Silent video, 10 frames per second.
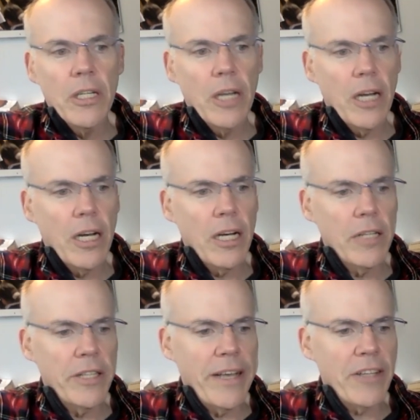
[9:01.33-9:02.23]

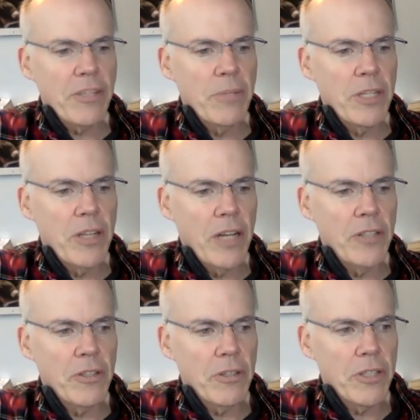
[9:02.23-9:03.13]
The estimate in
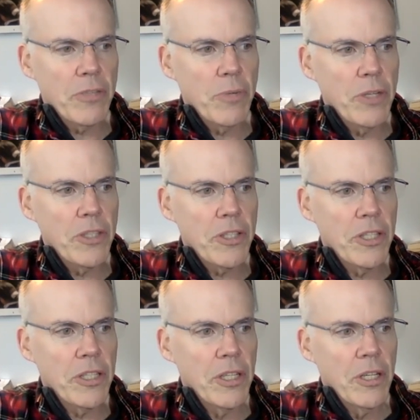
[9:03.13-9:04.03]
Honduras was that